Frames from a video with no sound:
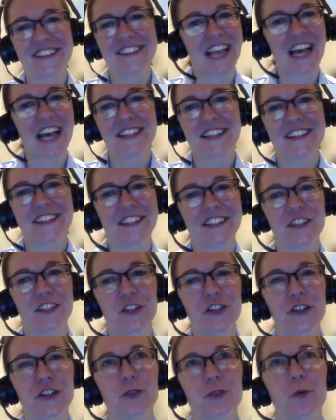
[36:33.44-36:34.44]
that.
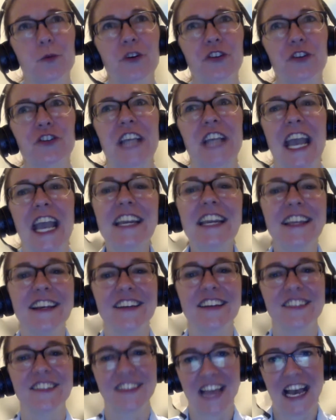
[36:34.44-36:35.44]
You're you what you're
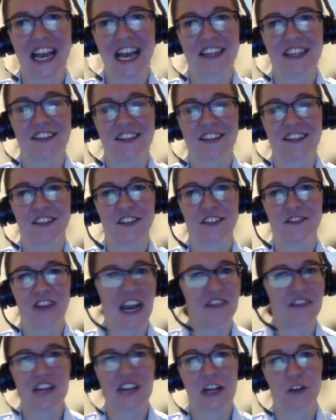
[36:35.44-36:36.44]
gaining is that
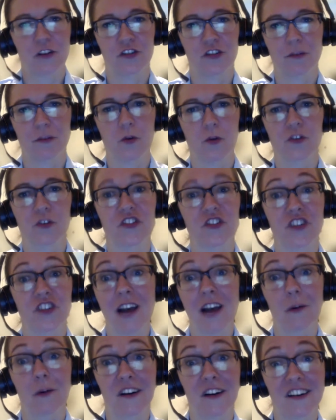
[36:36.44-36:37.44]
five dollar supporters
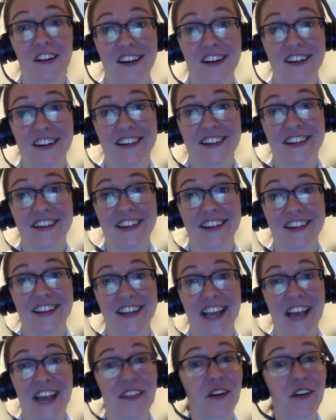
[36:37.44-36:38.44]
network
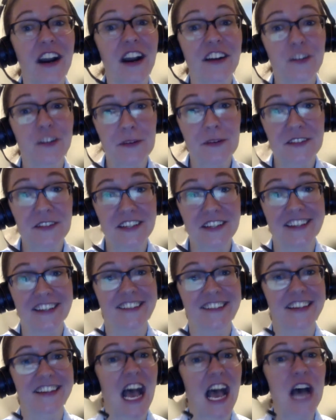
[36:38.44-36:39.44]
and their
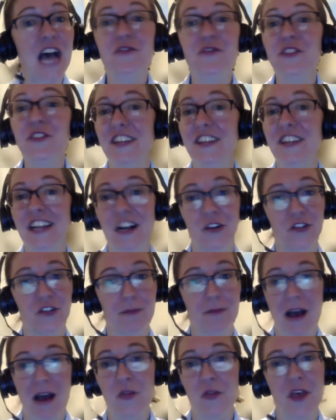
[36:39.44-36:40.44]
expertise and everything else
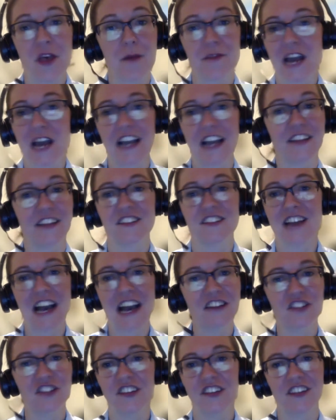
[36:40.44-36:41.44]
about them. Now it's
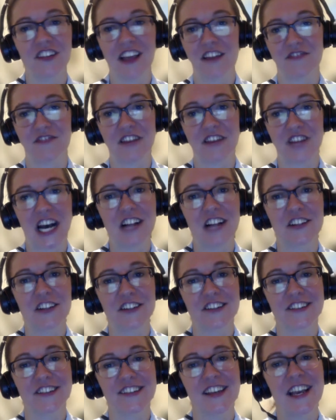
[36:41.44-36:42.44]
not just that five
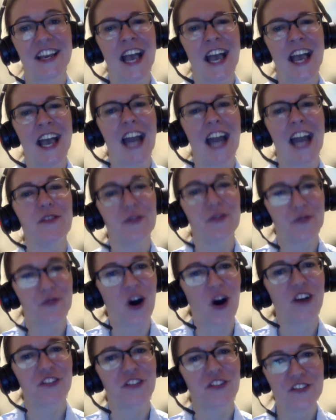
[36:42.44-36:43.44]
dollars. And if you
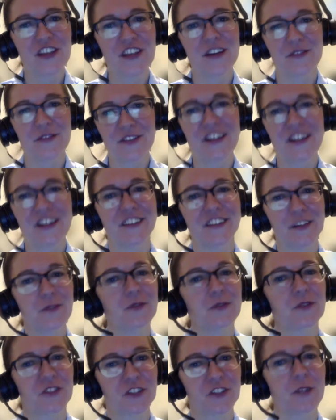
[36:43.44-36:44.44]
foster that
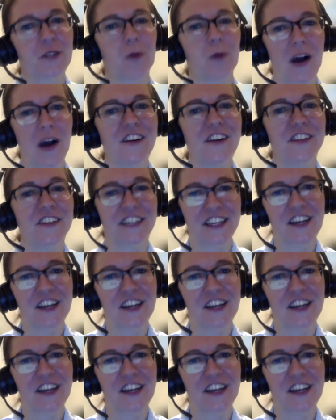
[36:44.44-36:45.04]
relationship well, it